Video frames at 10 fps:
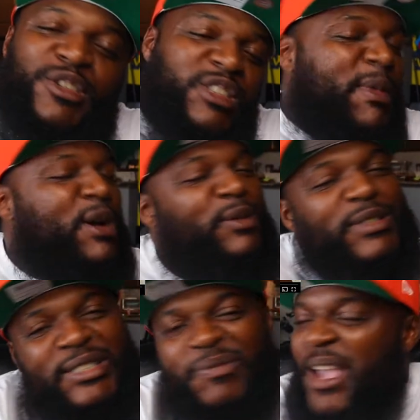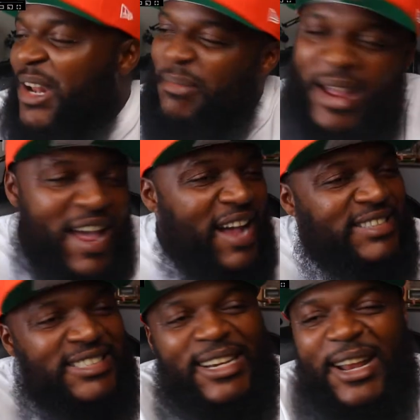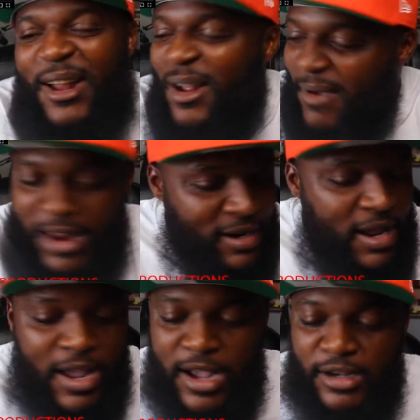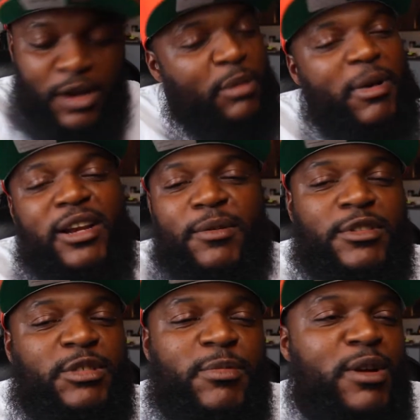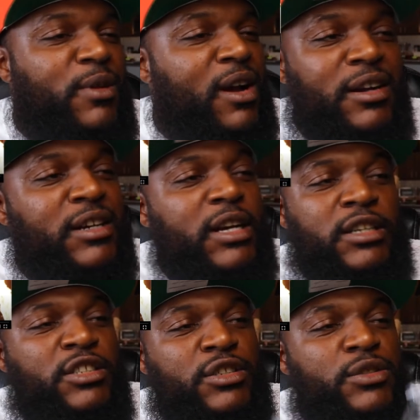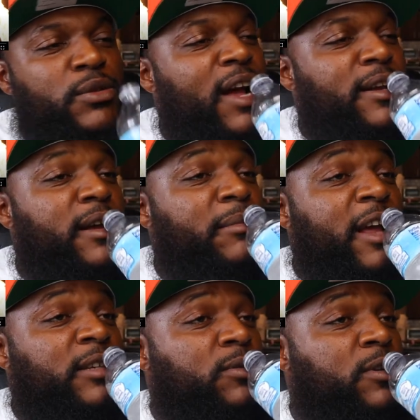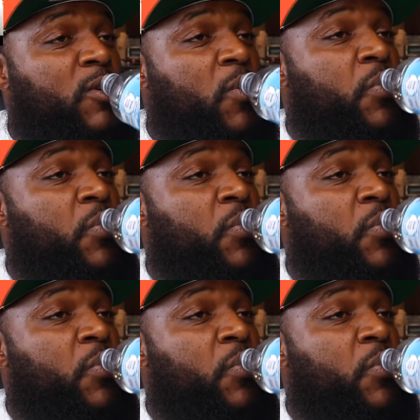Smoke with Savannah, man. I see that already. Don't nobody want smoke with her. She too goddamn nice with